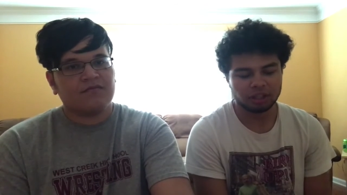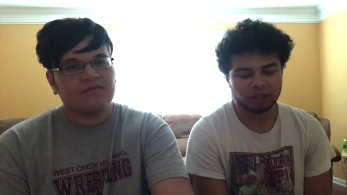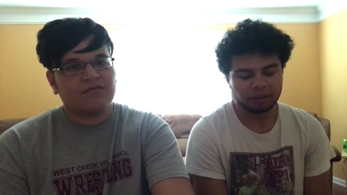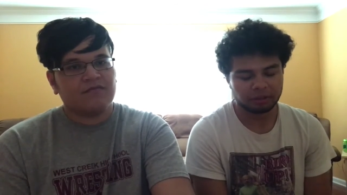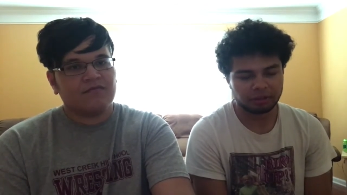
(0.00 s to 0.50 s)

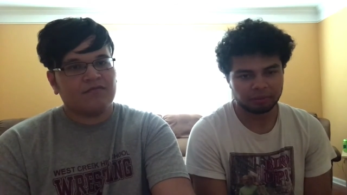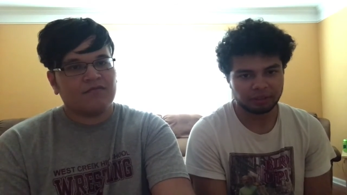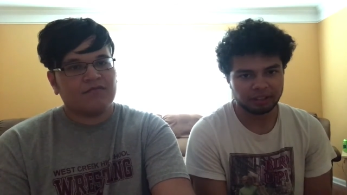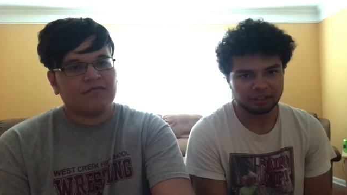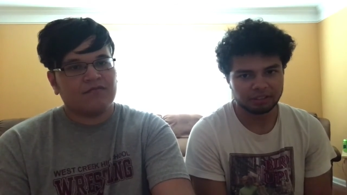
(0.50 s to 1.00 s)
Speaker 1: genre
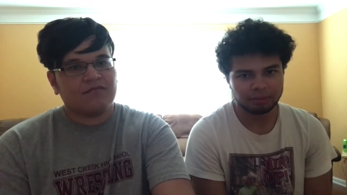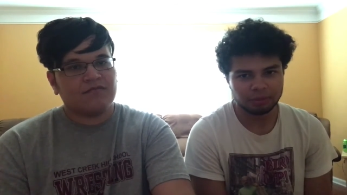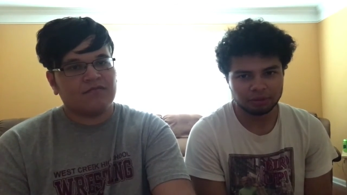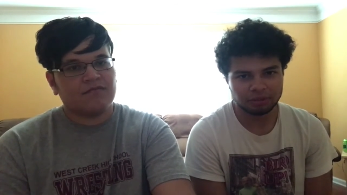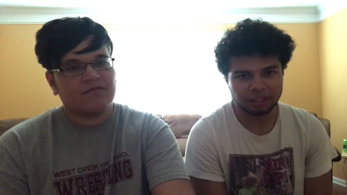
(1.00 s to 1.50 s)
playing into the
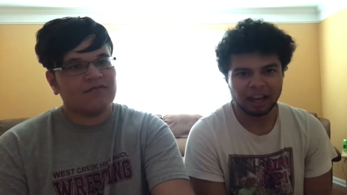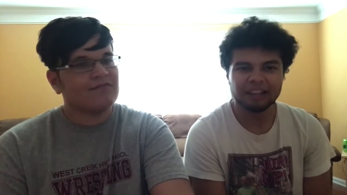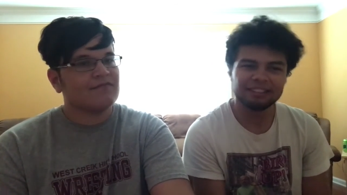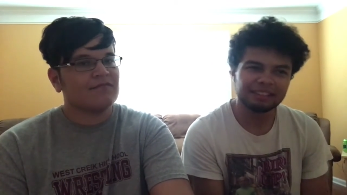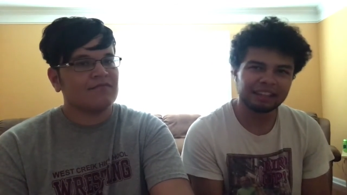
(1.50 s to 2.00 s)
movie.
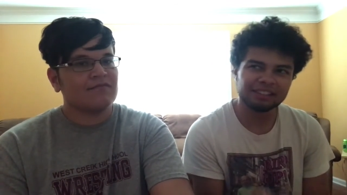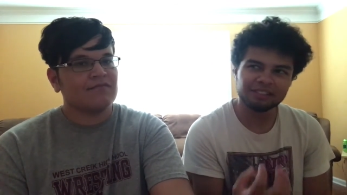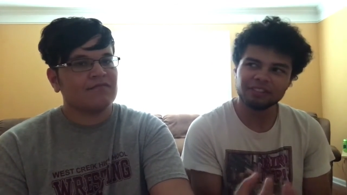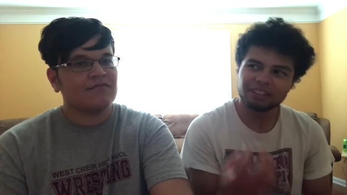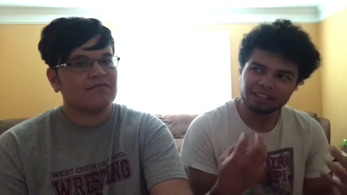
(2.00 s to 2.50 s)
I
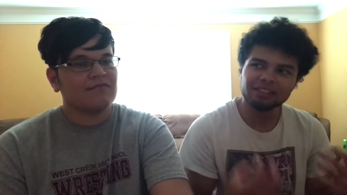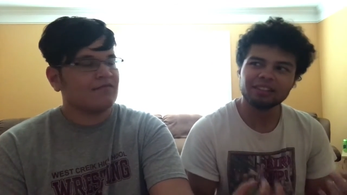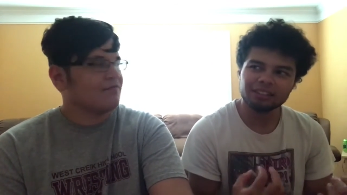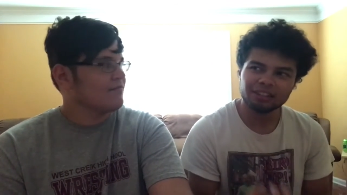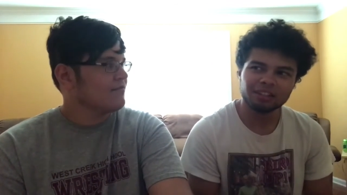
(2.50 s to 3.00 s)
just feel like it
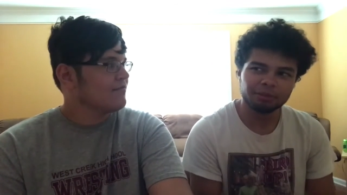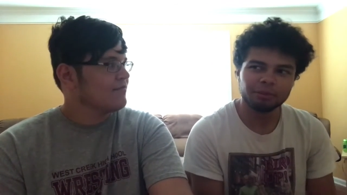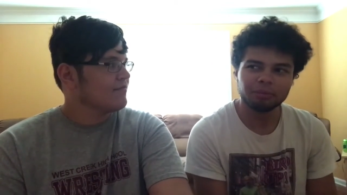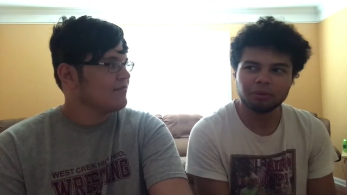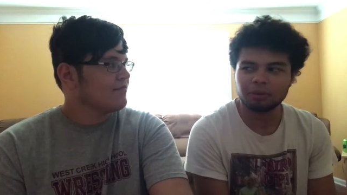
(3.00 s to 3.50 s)
could have done a
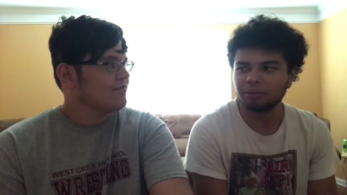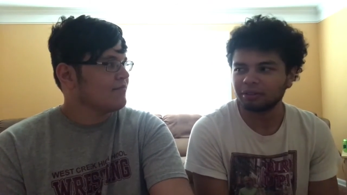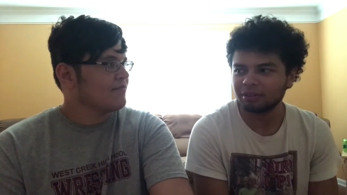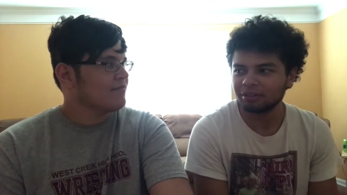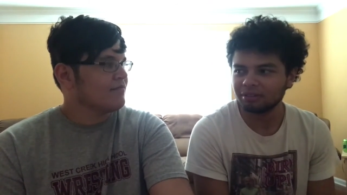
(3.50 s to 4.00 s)
little bit more
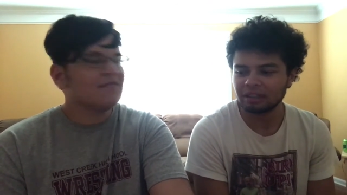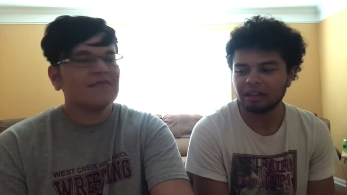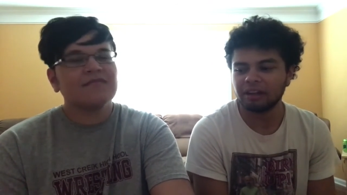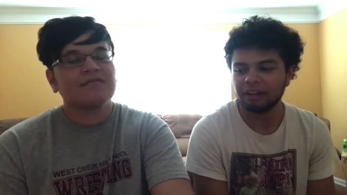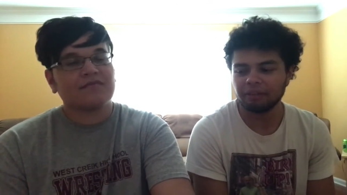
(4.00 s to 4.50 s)
with
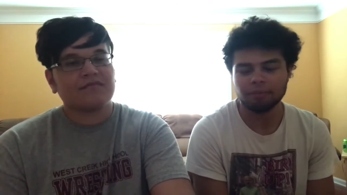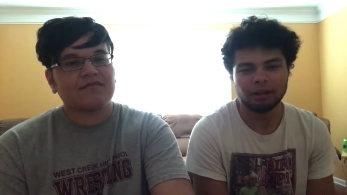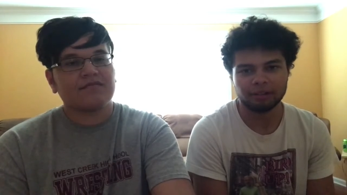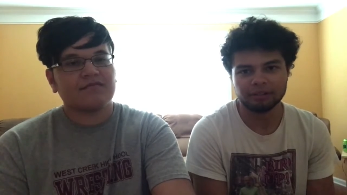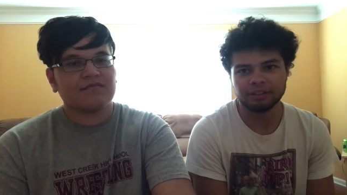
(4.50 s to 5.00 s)
the heavy
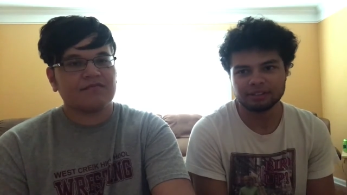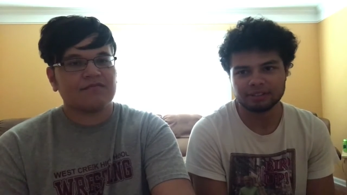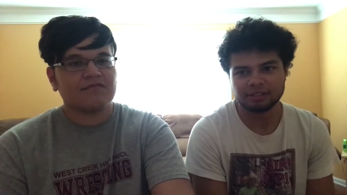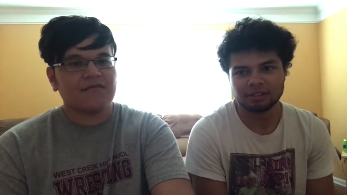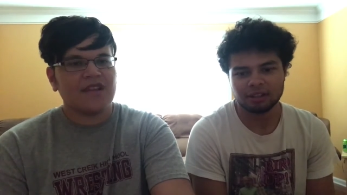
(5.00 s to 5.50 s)
metal in
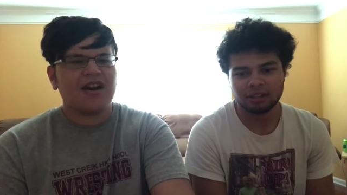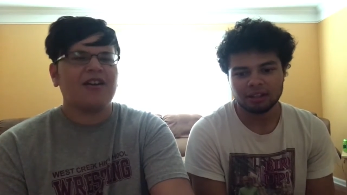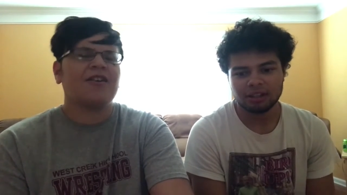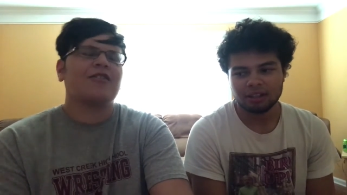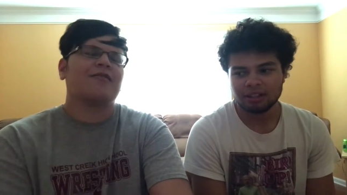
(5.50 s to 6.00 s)
this.
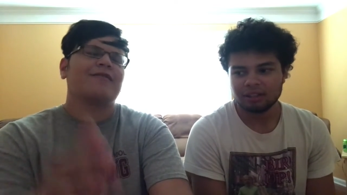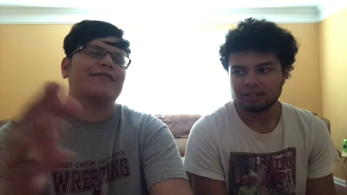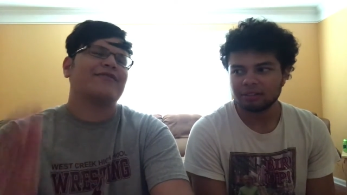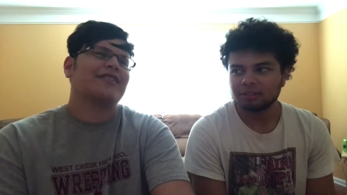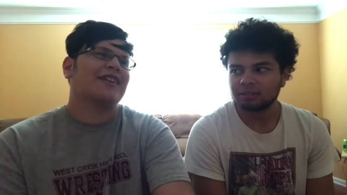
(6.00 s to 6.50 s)
Speaker 2: Oh,
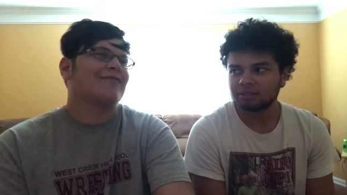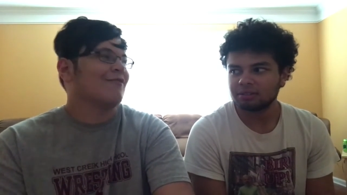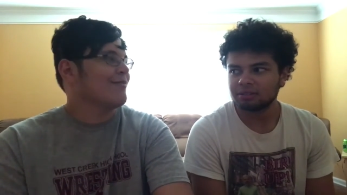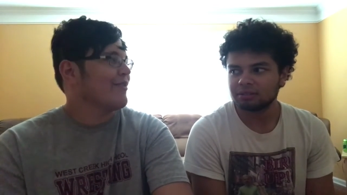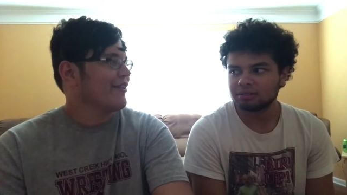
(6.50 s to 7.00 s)
we forgot
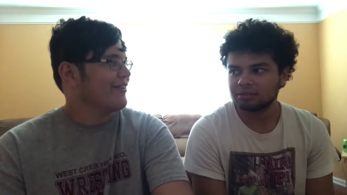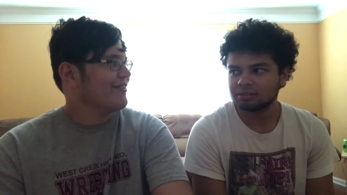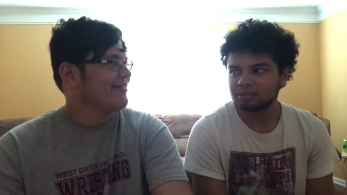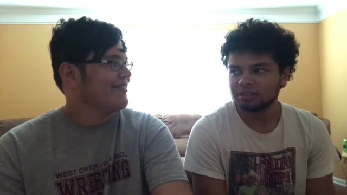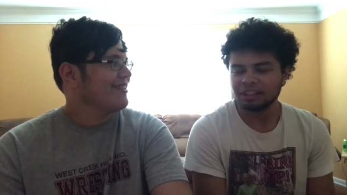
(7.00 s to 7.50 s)
one part.
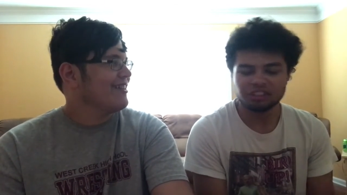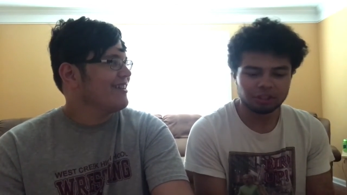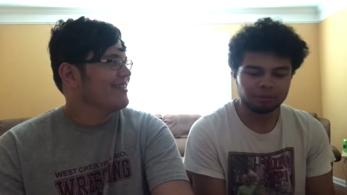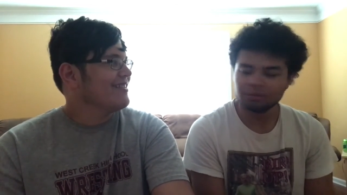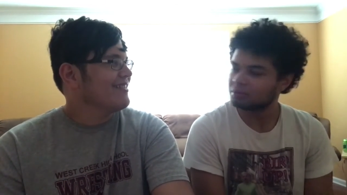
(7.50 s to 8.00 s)
Like, you
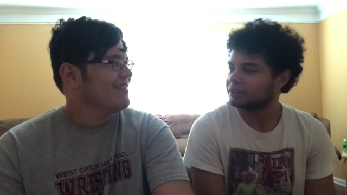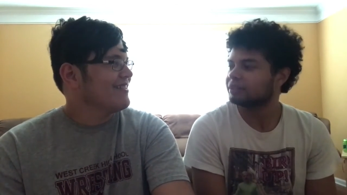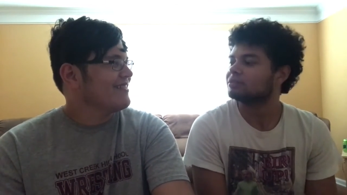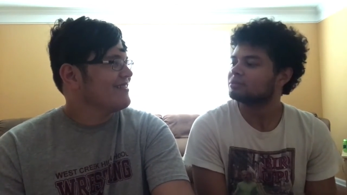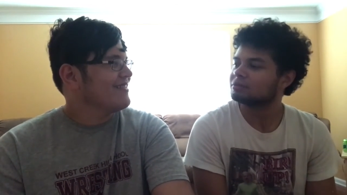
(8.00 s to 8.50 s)
should... What?
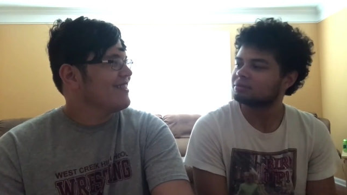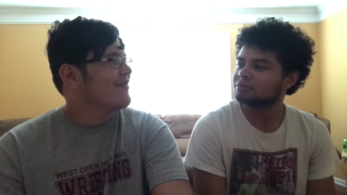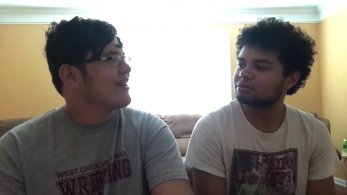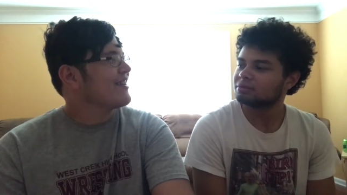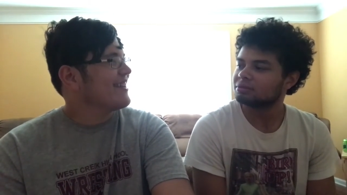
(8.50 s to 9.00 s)
The
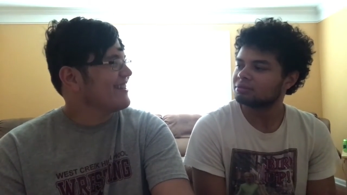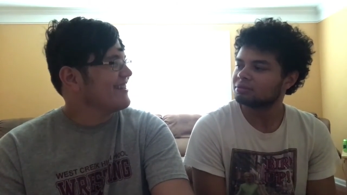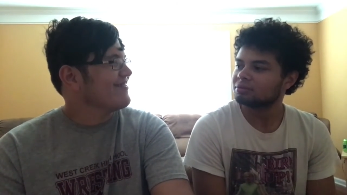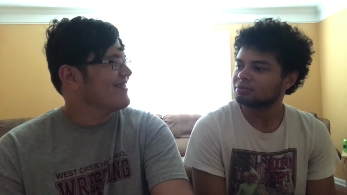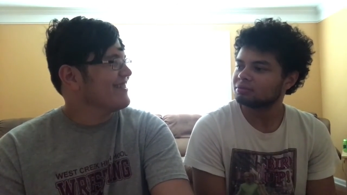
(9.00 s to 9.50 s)
very end.
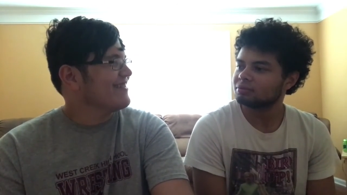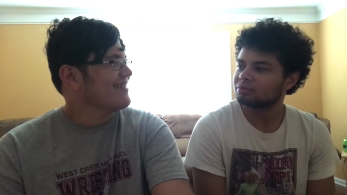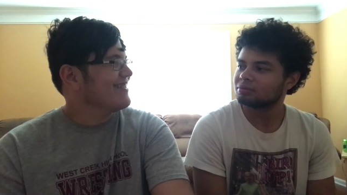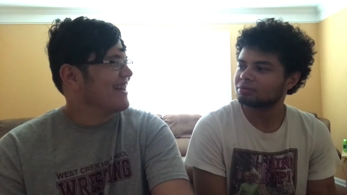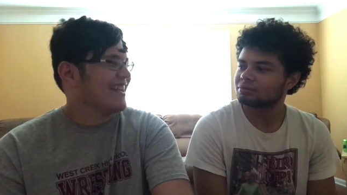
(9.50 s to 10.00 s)

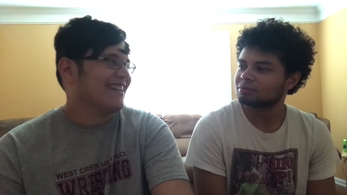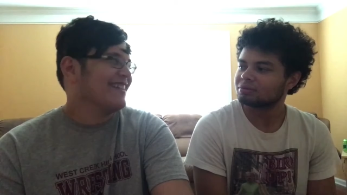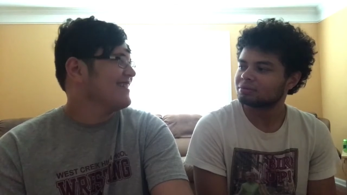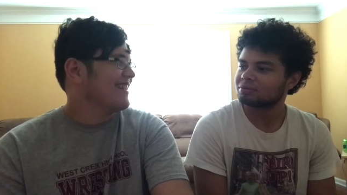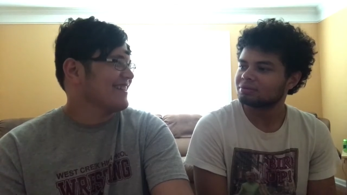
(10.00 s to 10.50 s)
I did
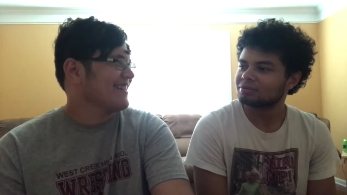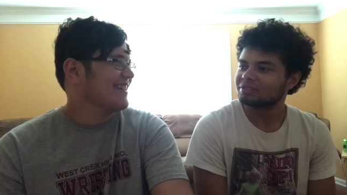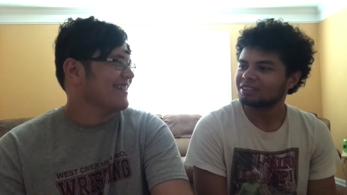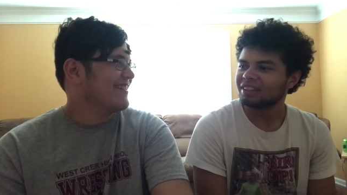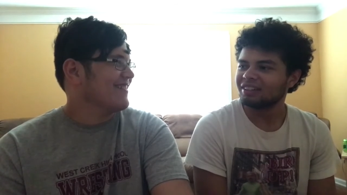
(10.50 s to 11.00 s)
not like
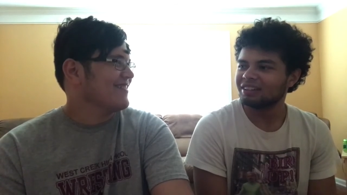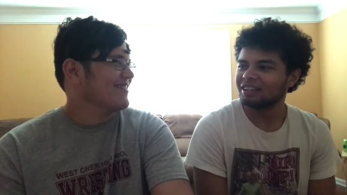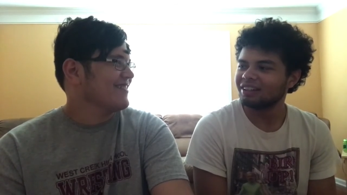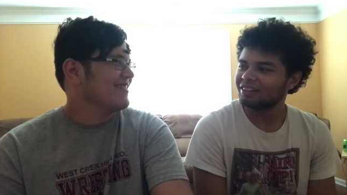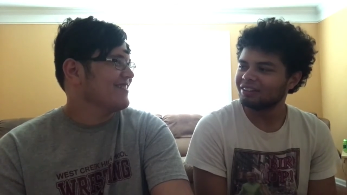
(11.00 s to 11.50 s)
the end. Oh,
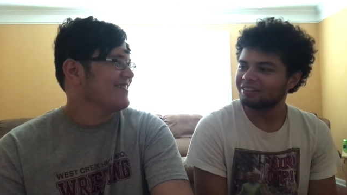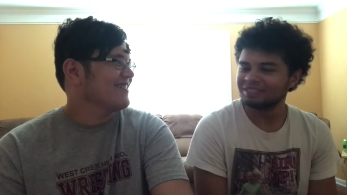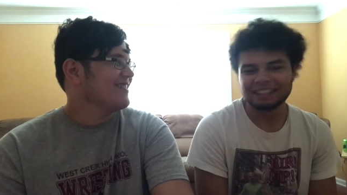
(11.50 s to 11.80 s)
the little...